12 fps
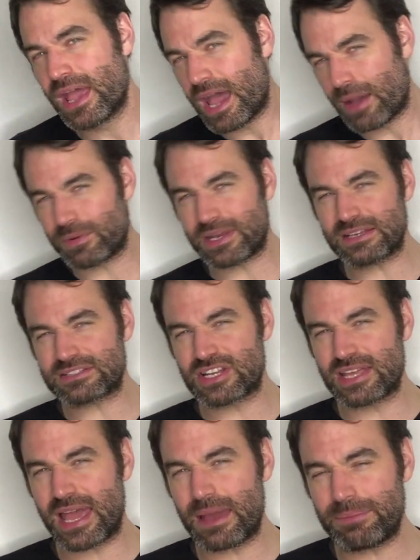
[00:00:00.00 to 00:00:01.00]
And what
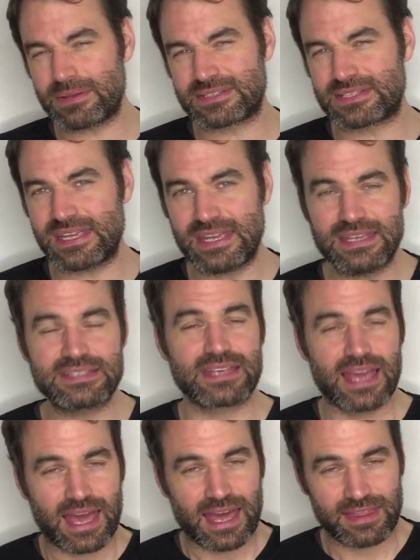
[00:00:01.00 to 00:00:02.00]
actually happens is
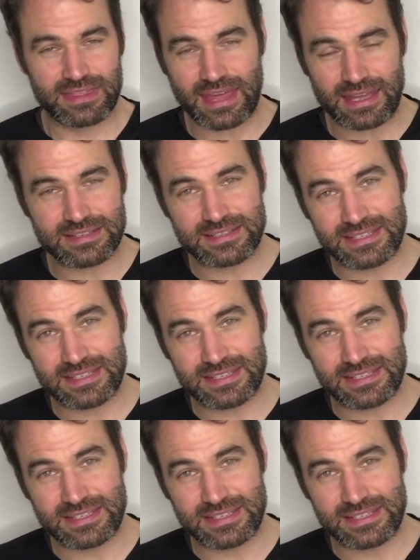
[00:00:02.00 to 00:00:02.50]
that